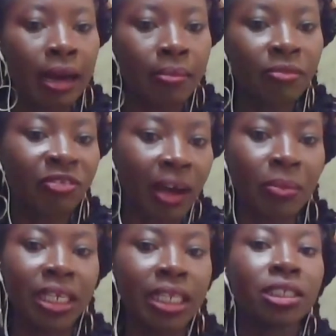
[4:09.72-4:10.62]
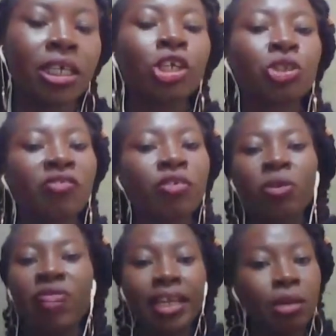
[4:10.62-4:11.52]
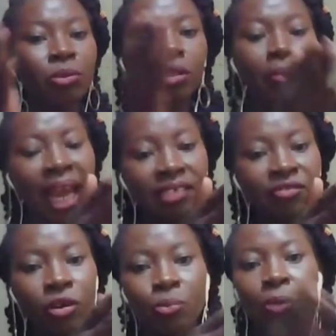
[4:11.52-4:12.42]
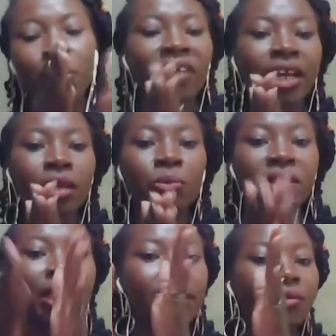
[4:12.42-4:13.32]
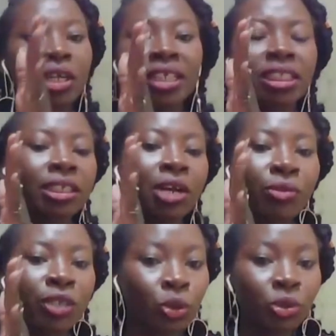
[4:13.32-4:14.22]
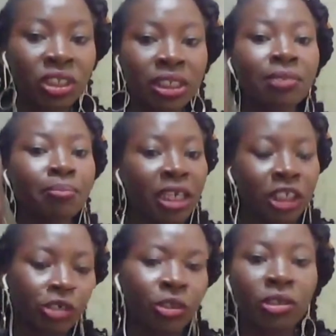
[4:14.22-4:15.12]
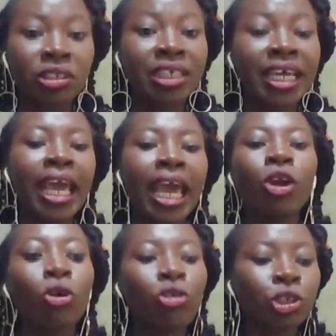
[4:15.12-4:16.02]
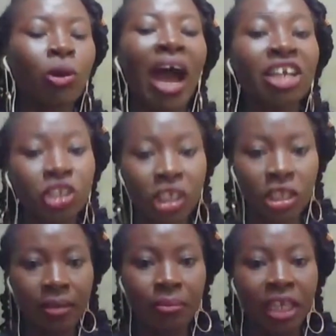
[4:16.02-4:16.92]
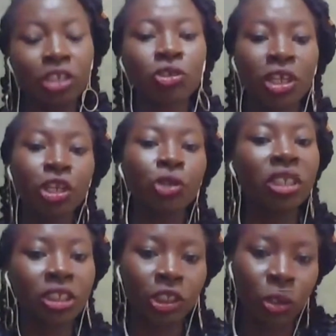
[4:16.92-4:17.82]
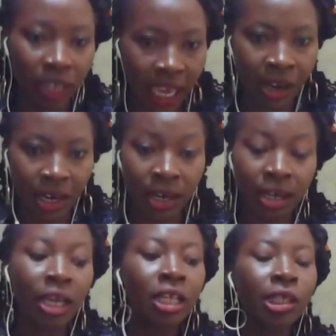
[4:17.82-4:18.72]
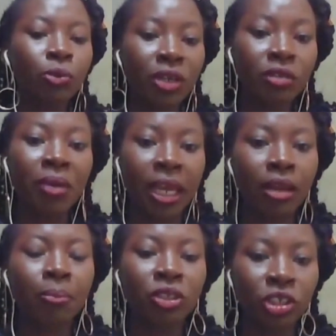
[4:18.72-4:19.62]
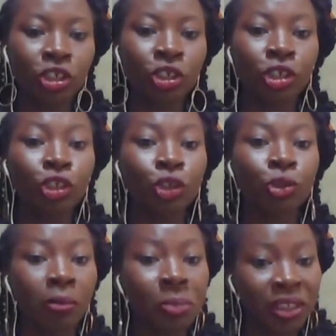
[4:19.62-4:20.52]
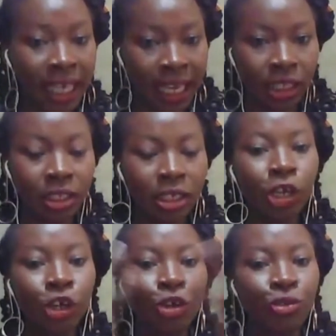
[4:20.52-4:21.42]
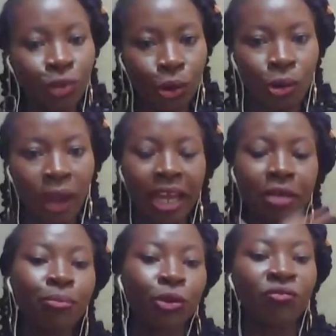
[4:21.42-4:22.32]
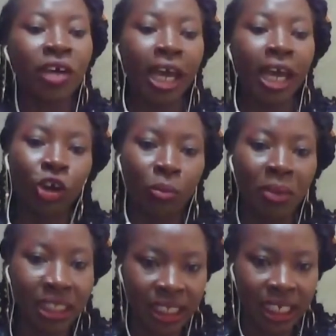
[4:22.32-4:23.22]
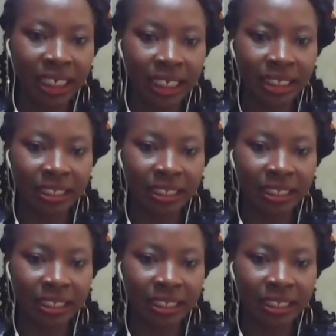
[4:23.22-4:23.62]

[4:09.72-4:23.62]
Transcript: families. So if you provide them with a platform, we provide them with the necessary resources, materials, and also usher them into the new digital era, they will be in a position to upscale, grow, and improve their economic status.